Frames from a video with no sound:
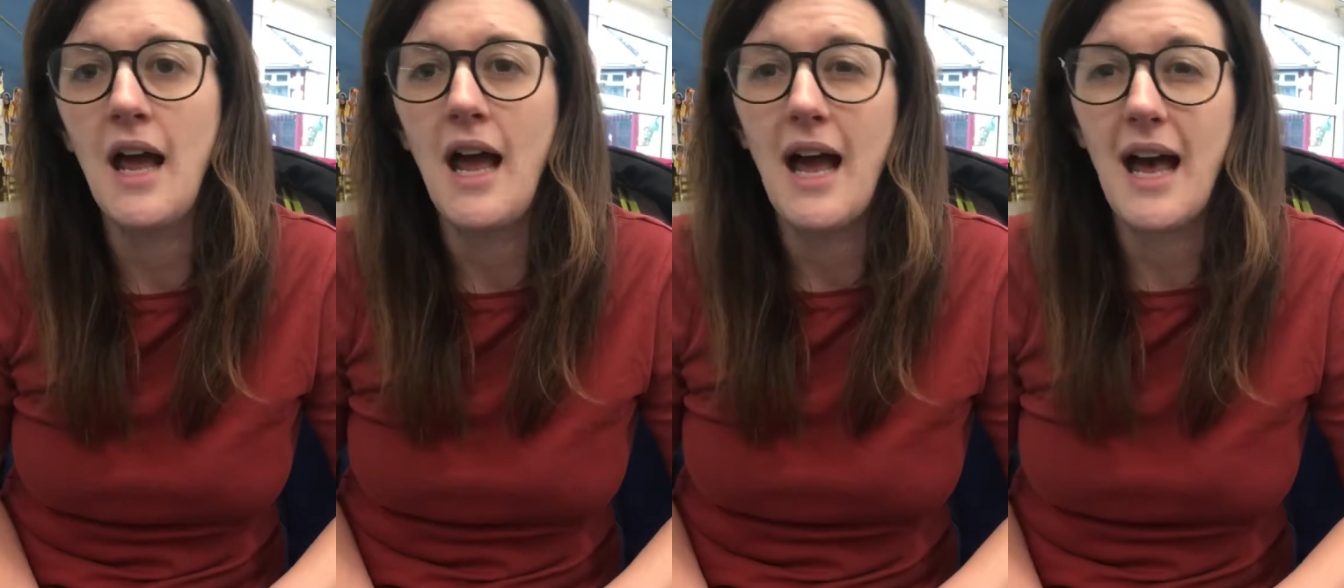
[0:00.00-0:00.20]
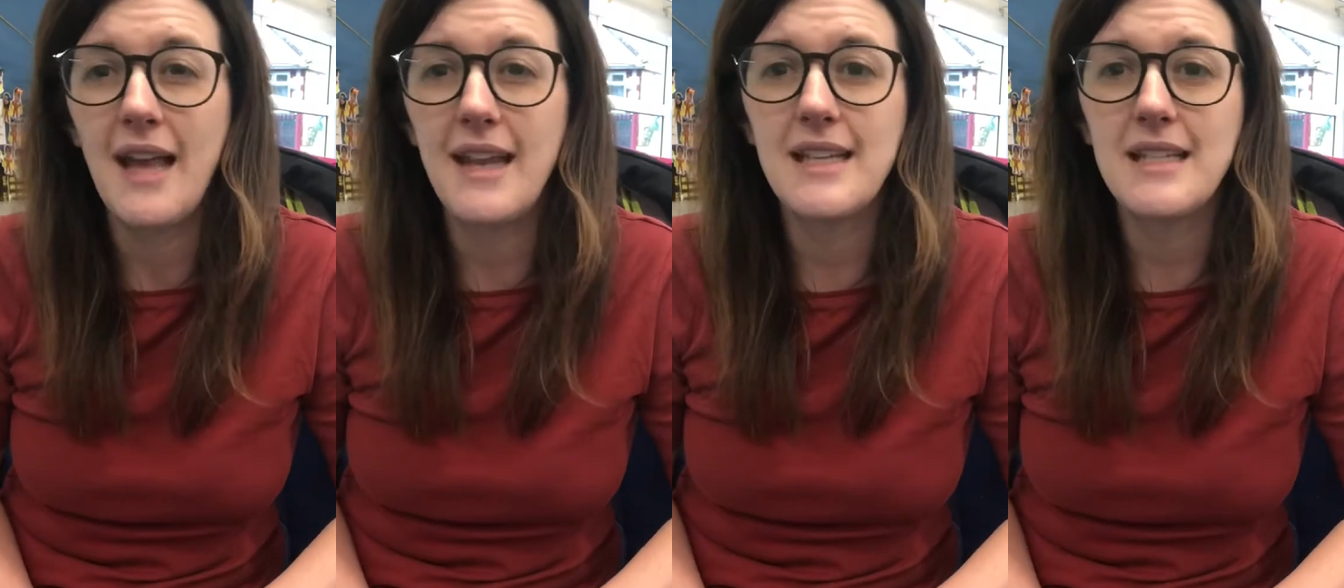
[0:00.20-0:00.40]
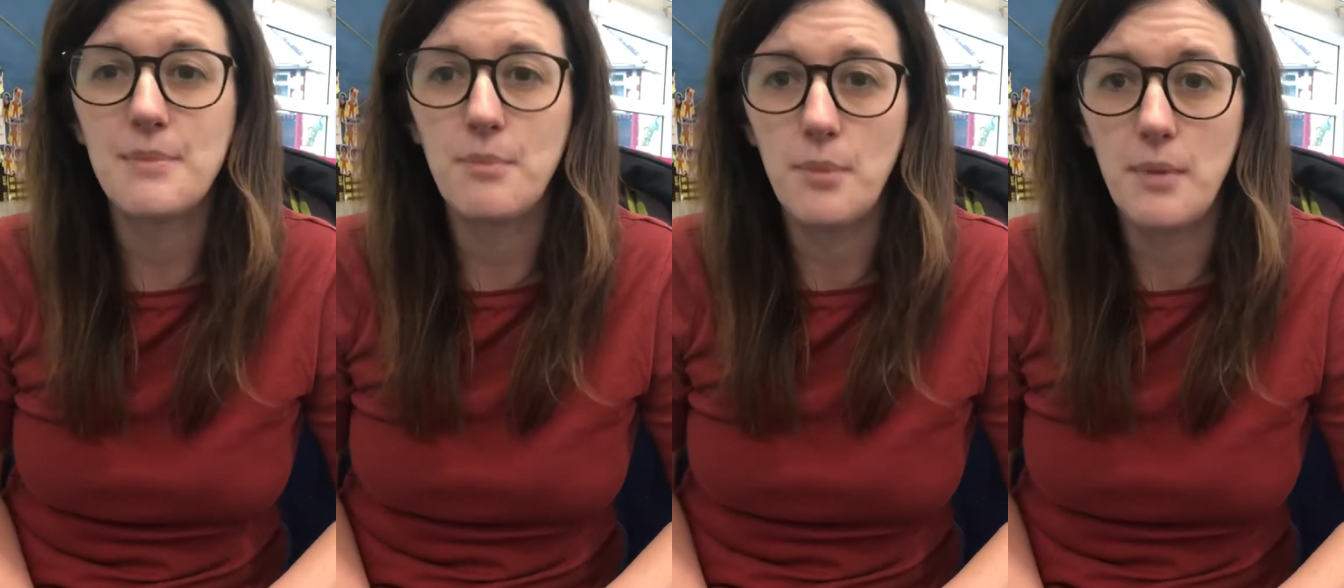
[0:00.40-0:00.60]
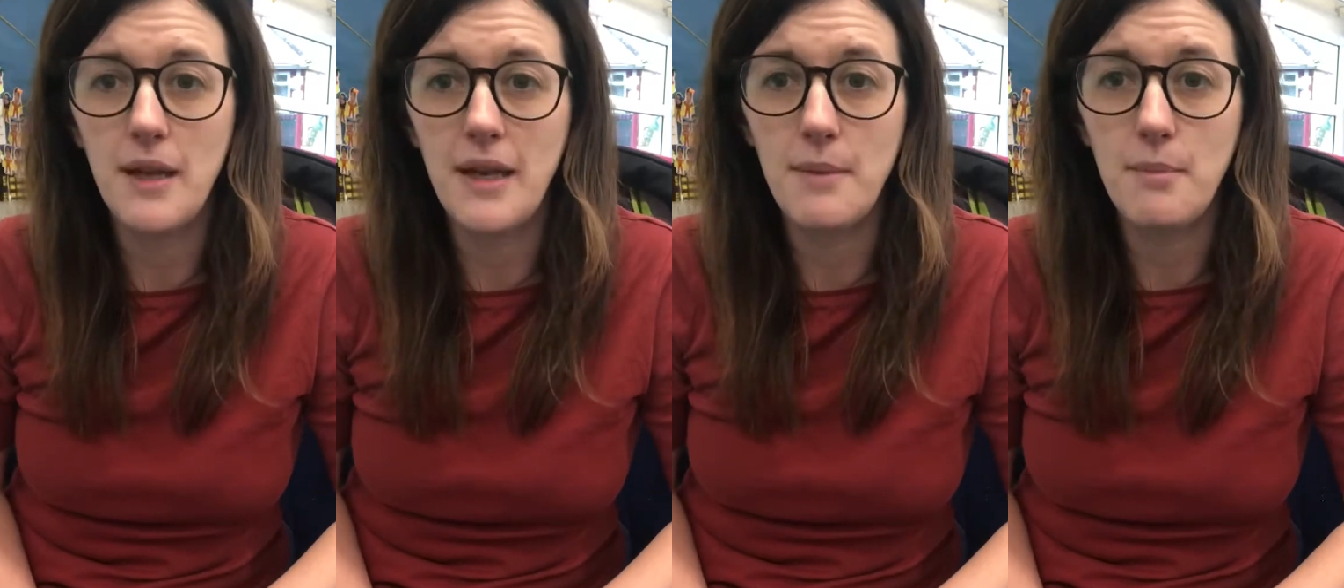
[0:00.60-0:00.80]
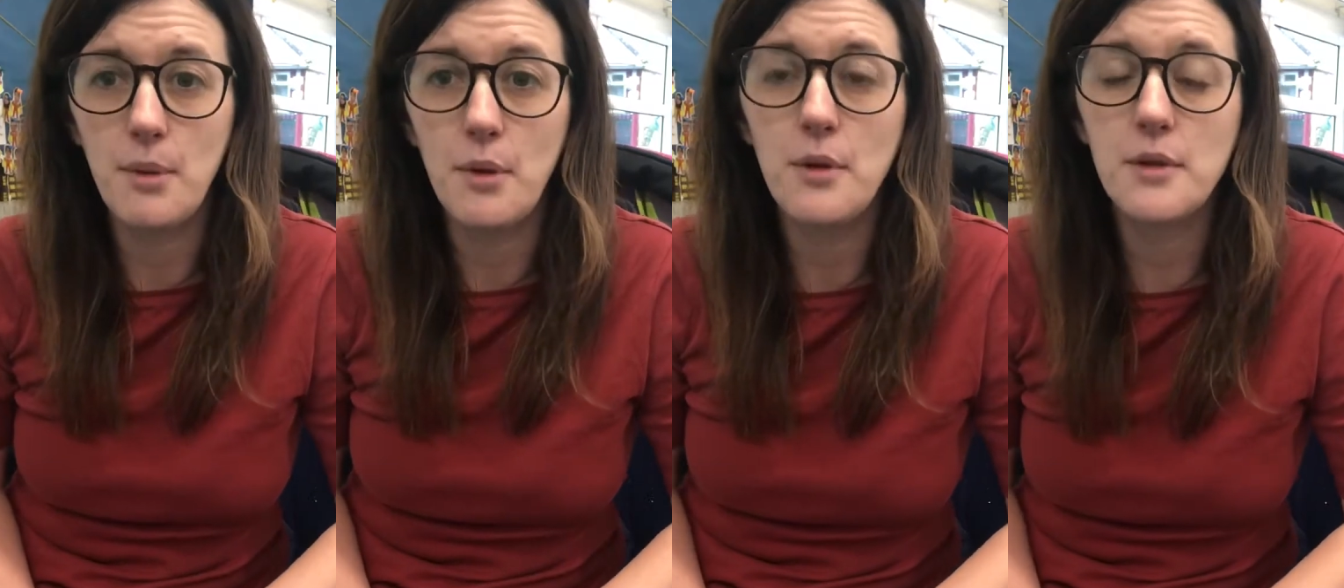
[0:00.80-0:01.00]
and it's an
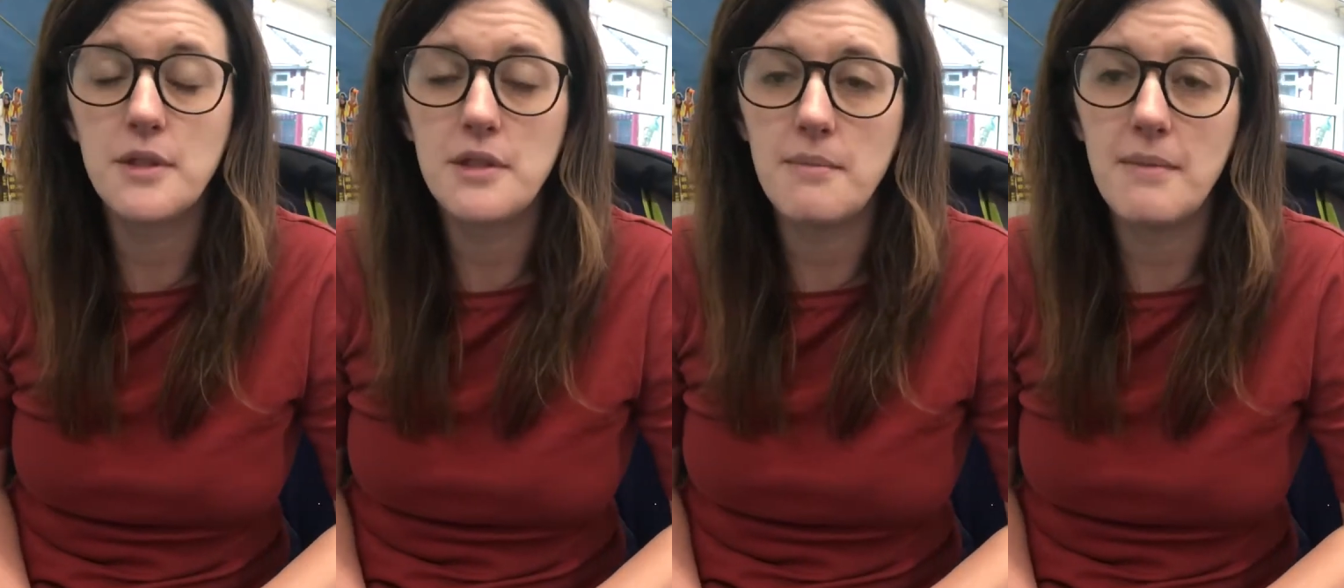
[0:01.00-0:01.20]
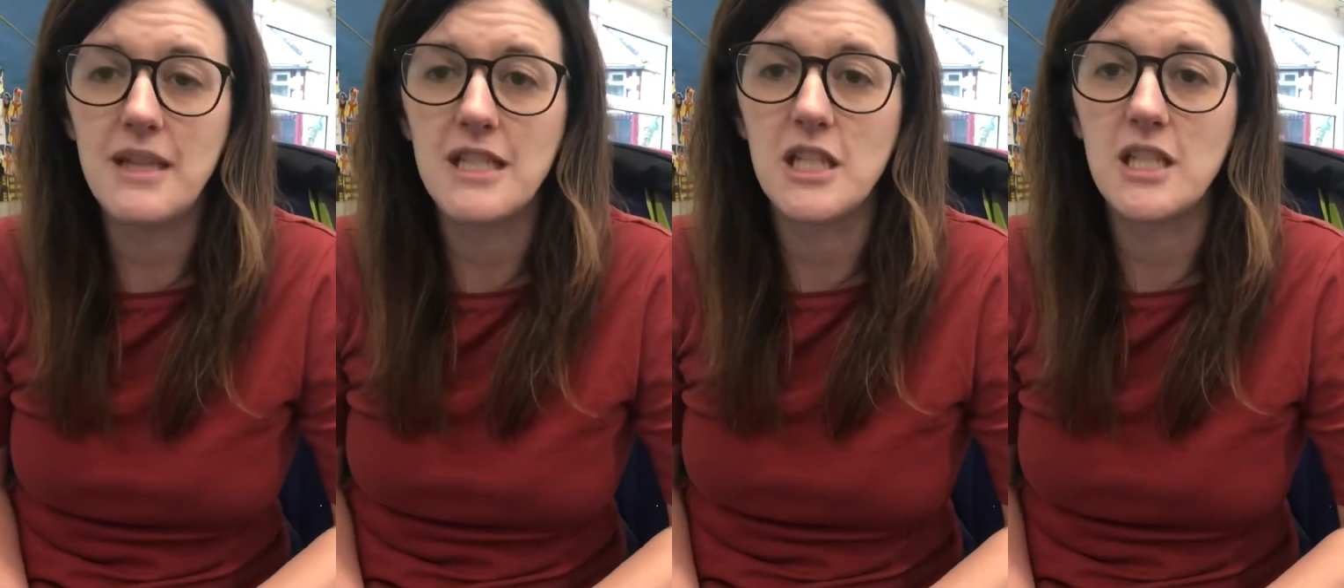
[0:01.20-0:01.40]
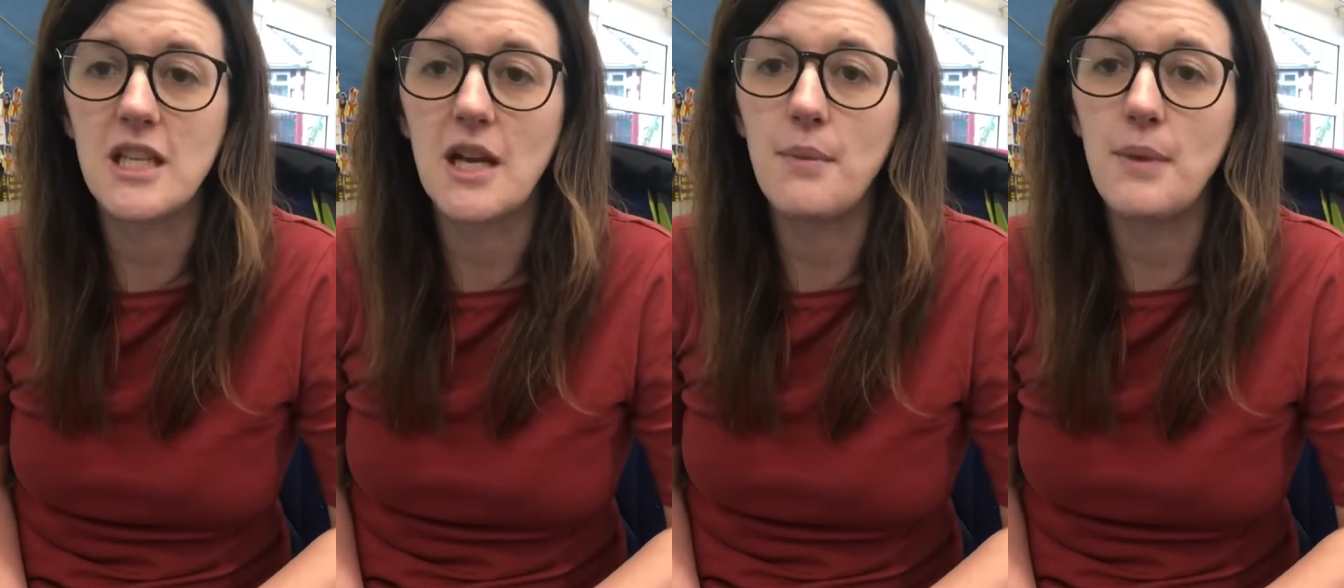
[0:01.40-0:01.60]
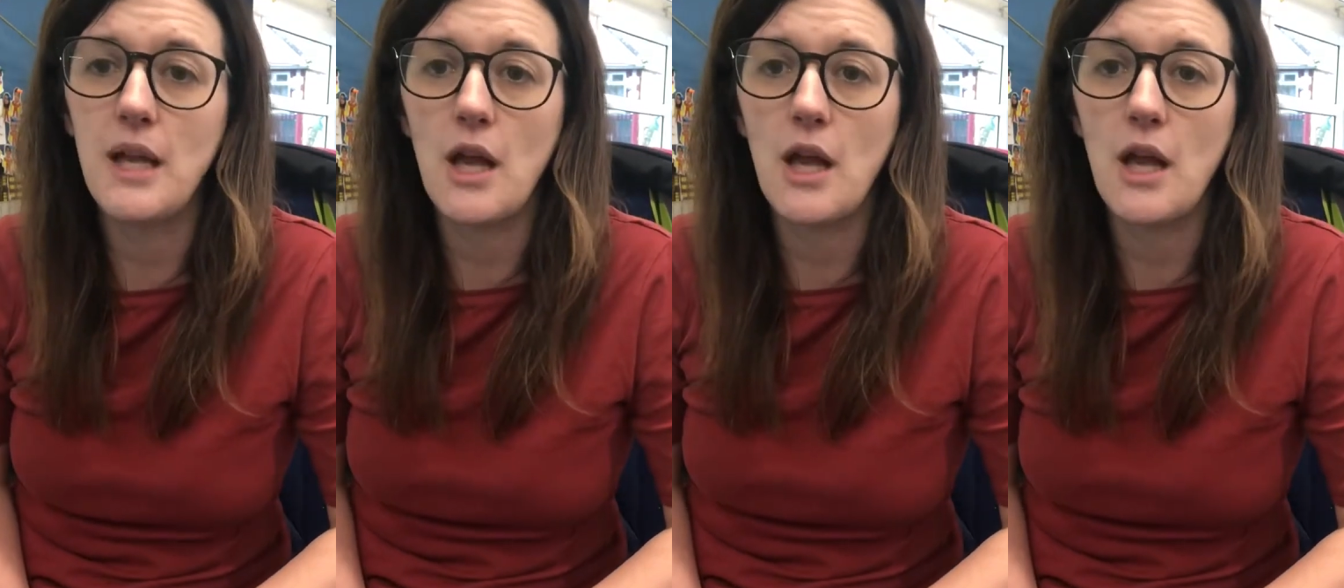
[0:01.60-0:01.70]
important message that we